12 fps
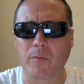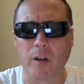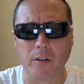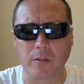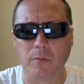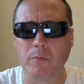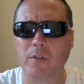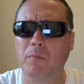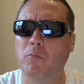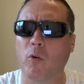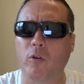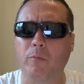Customs
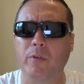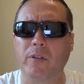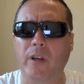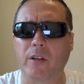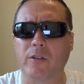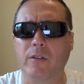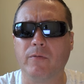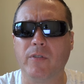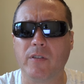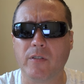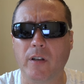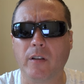and Border Protection
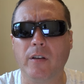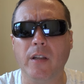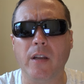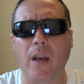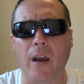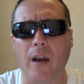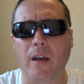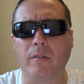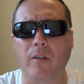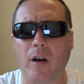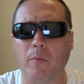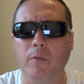Facility at
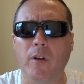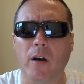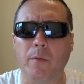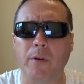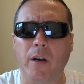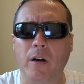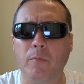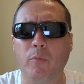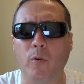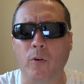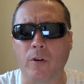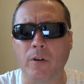Abu Dhabi
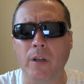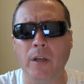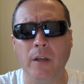Airport.